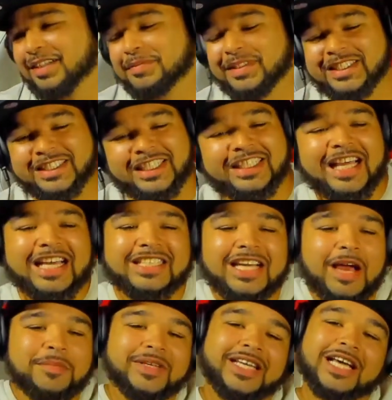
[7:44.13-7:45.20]
But shit,
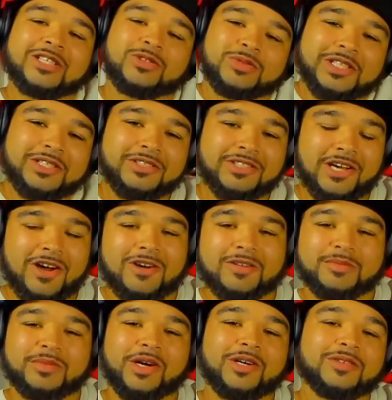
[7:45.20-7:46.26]
that's real talk,
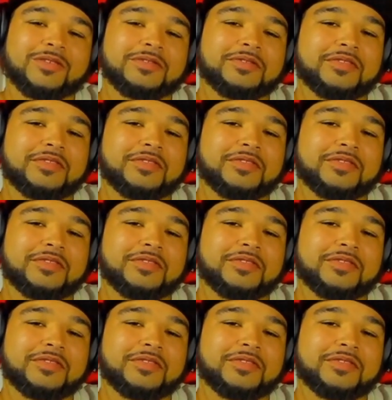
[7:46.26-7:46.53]
bro.